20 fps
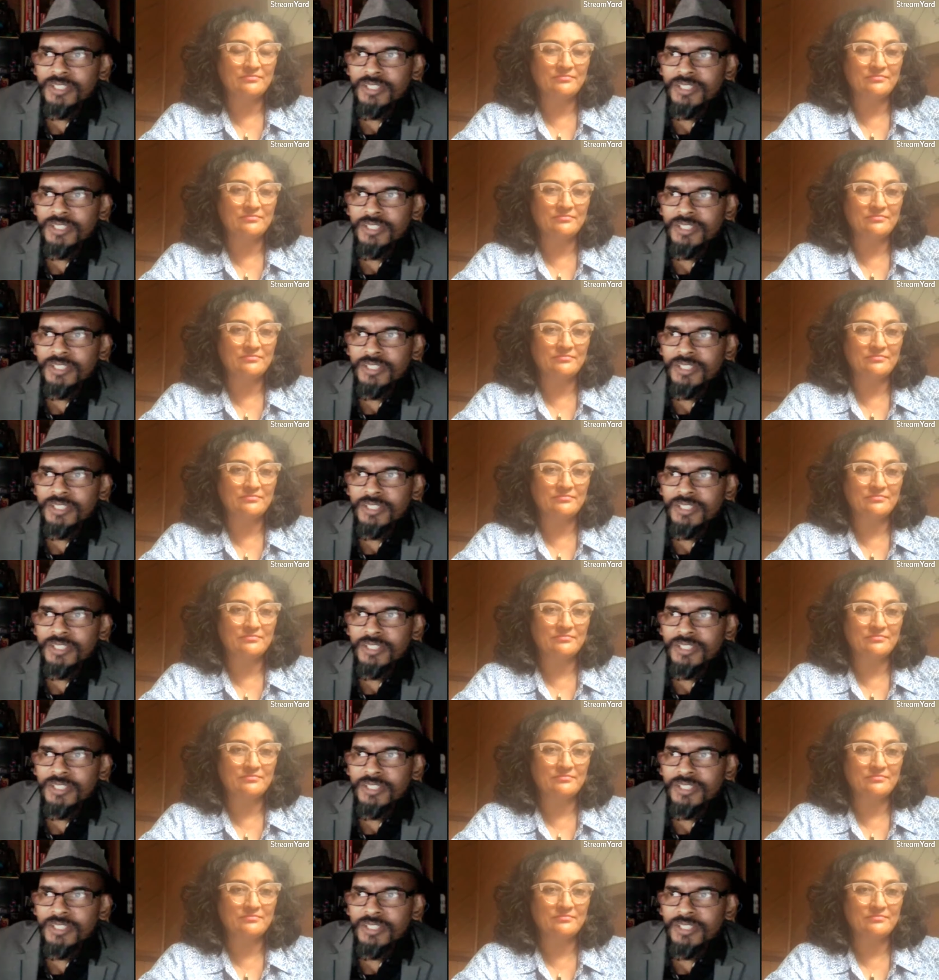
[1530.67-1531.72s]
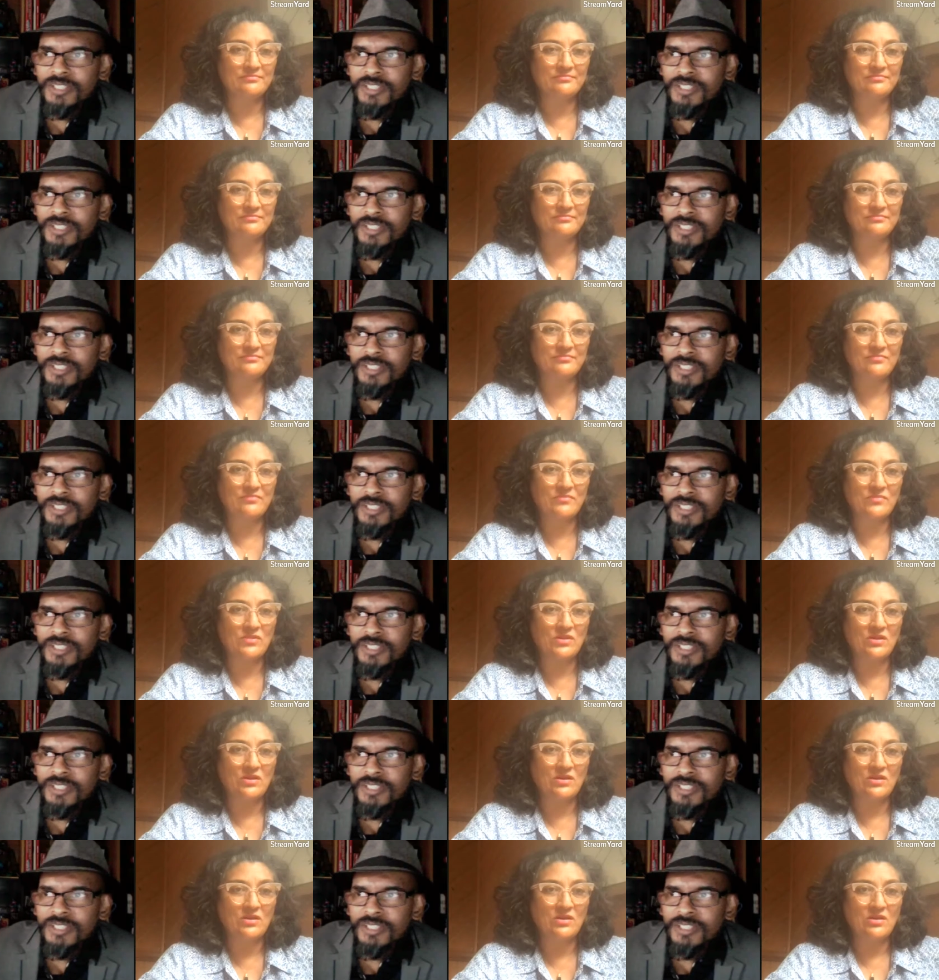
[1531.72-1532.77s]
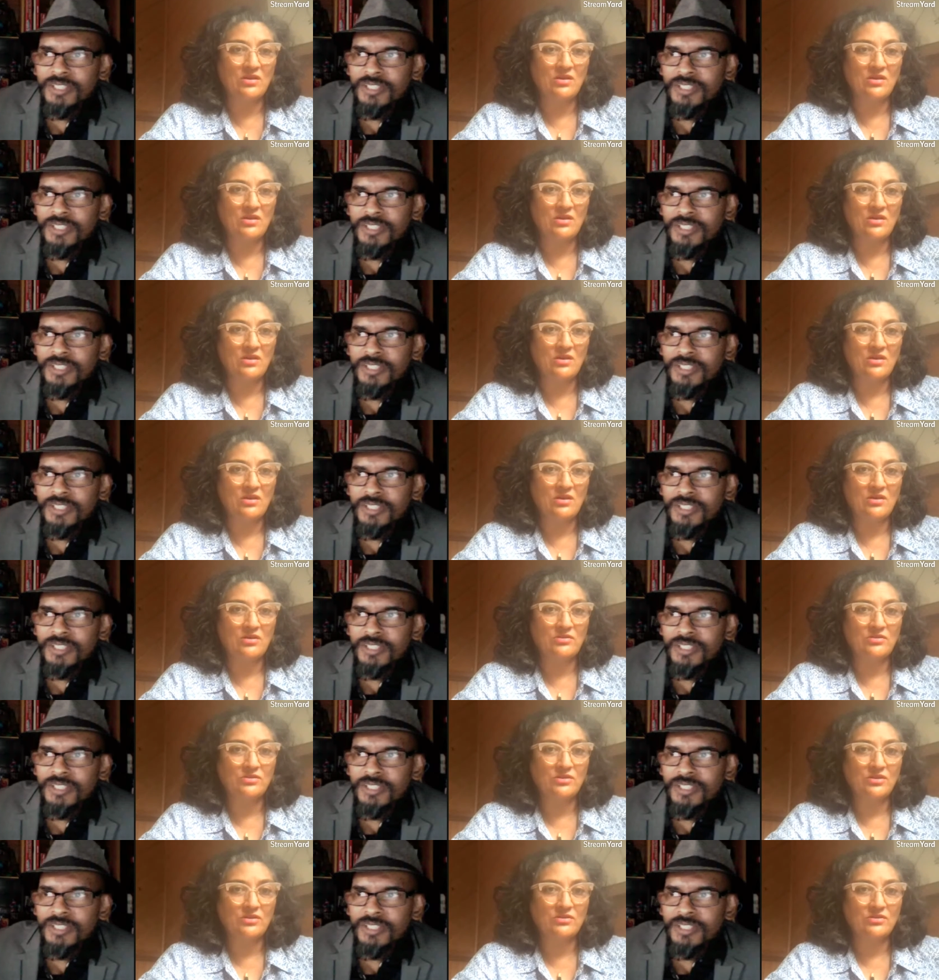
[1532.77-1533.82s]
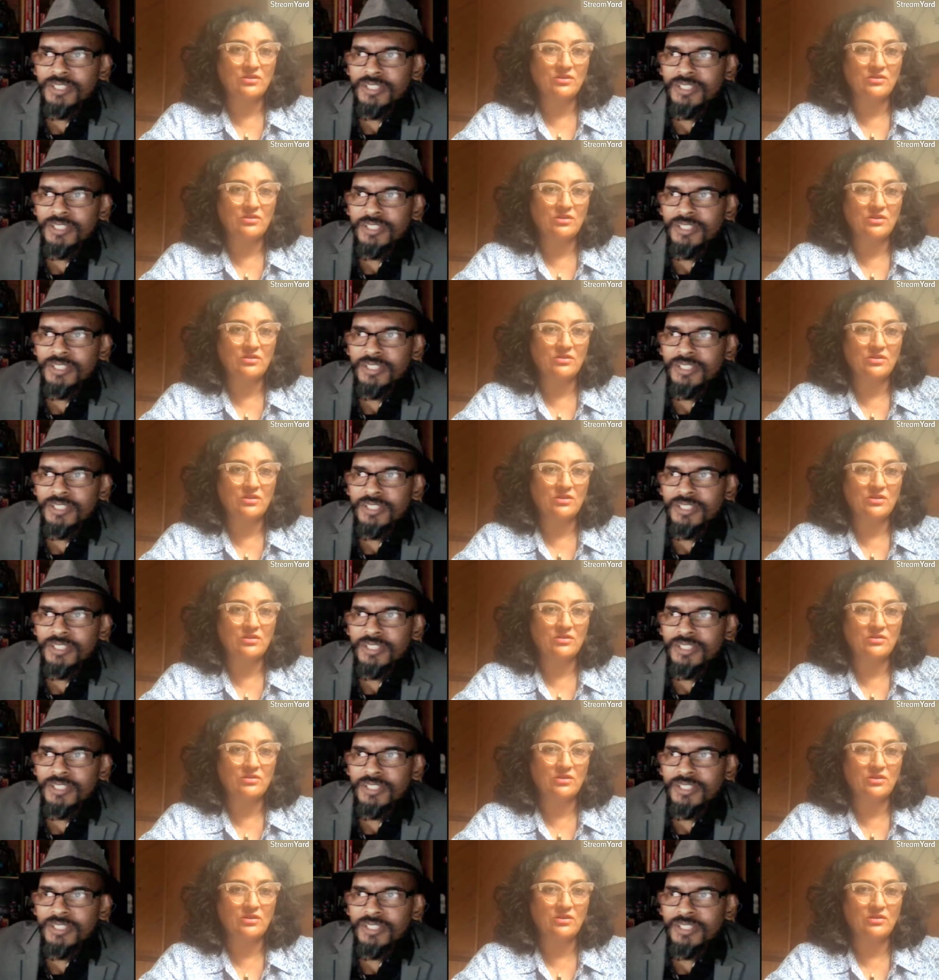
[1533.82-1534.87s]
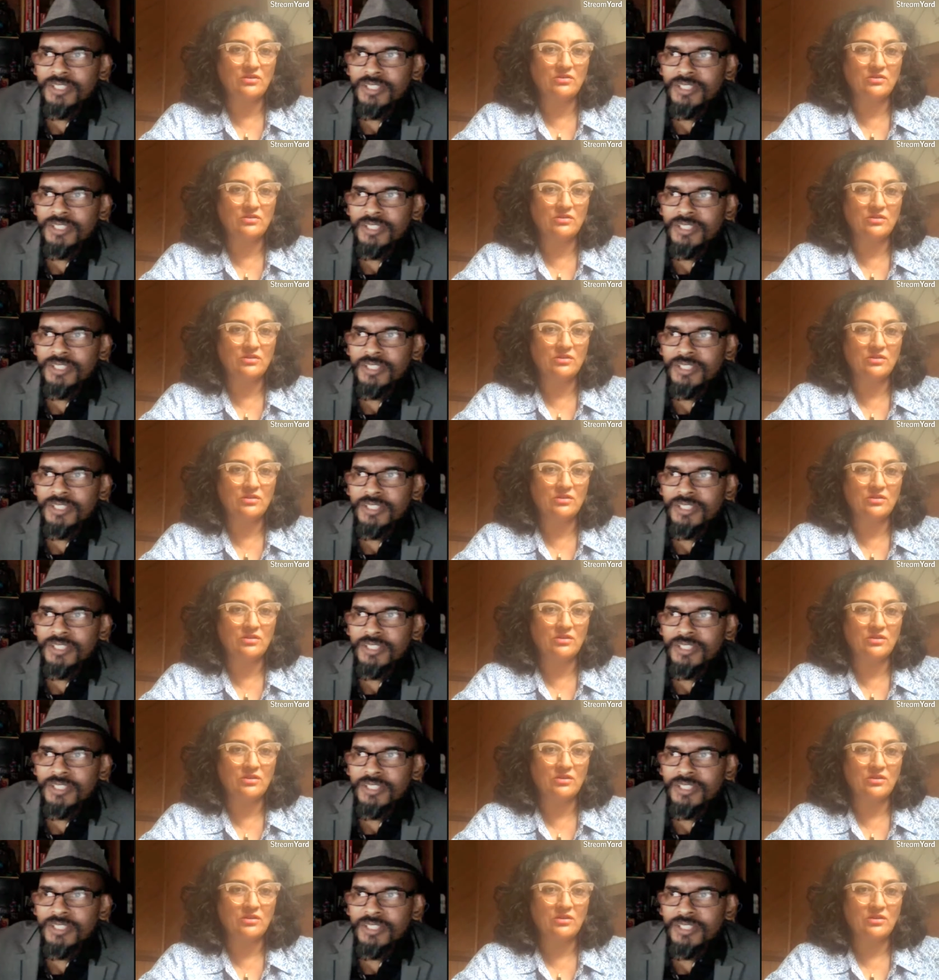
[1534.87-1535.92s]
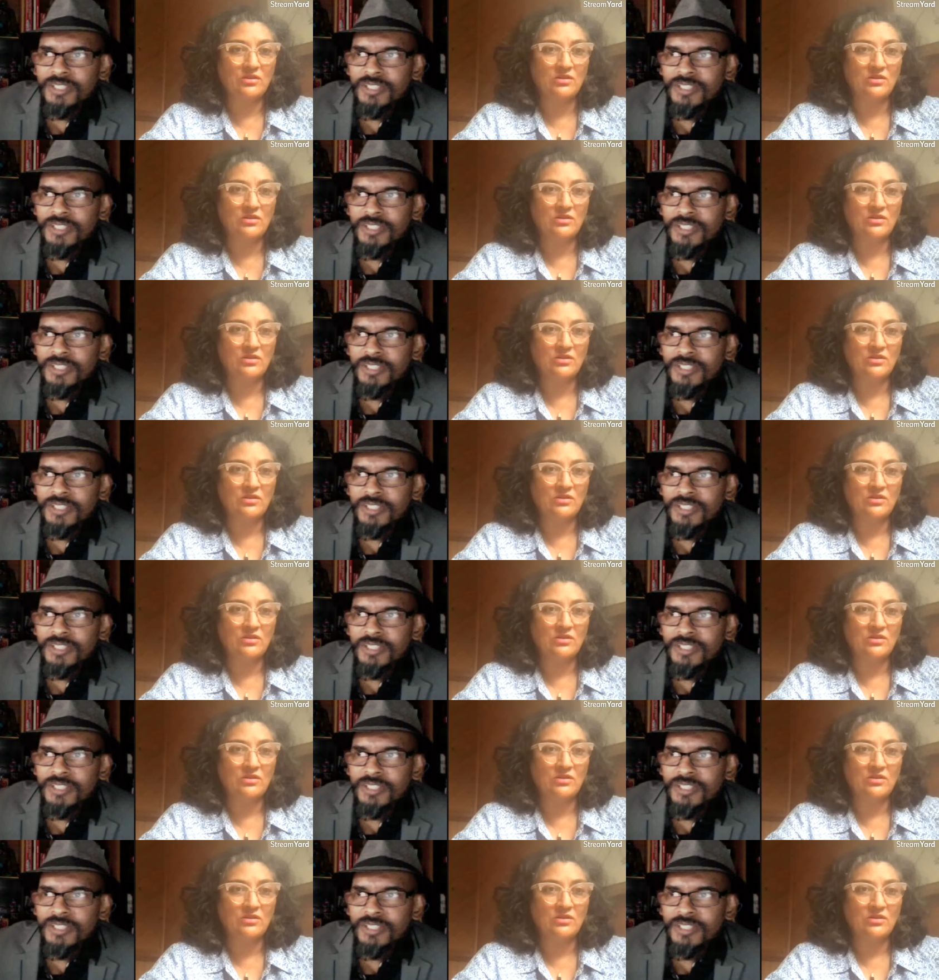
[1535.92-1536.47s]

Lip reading: No one is speaking in this clip.